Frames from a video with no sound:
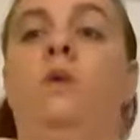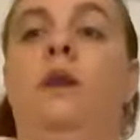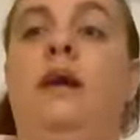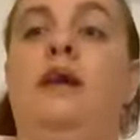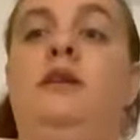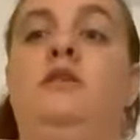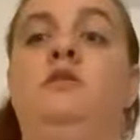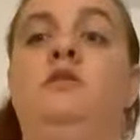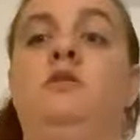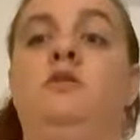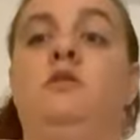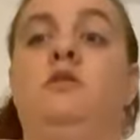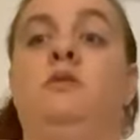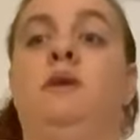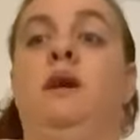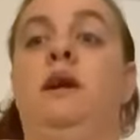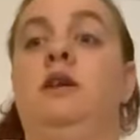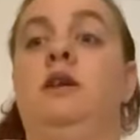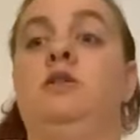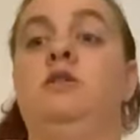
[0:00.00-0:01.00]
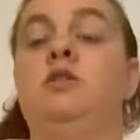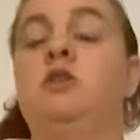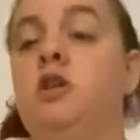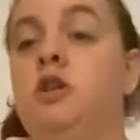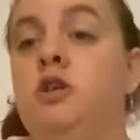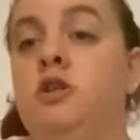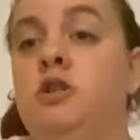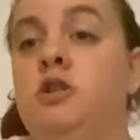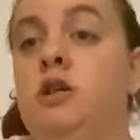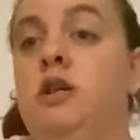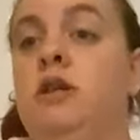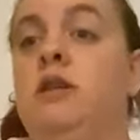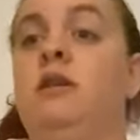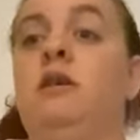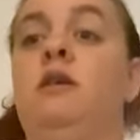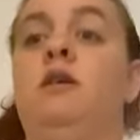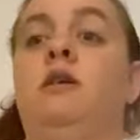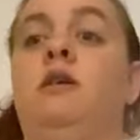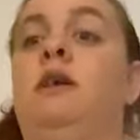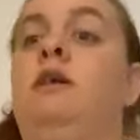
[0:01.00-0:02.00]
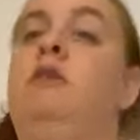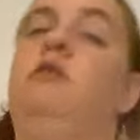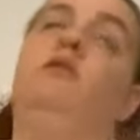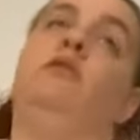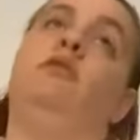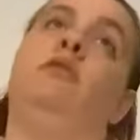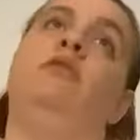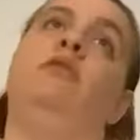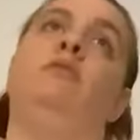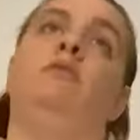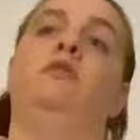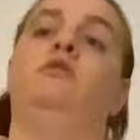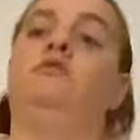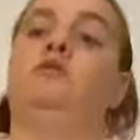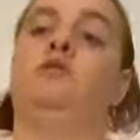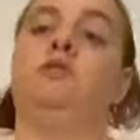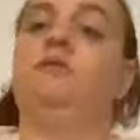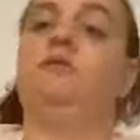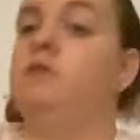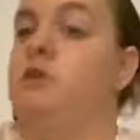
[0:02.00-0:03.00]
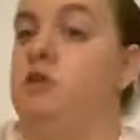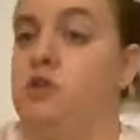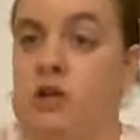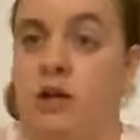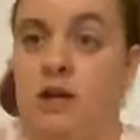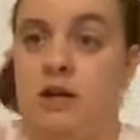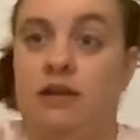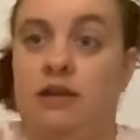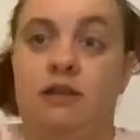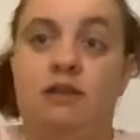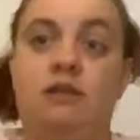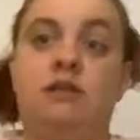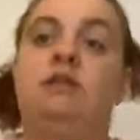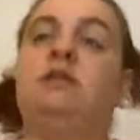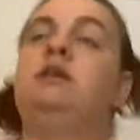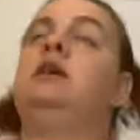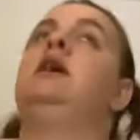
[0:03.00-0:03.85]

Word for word: led to a scourging that killed off most of the giants,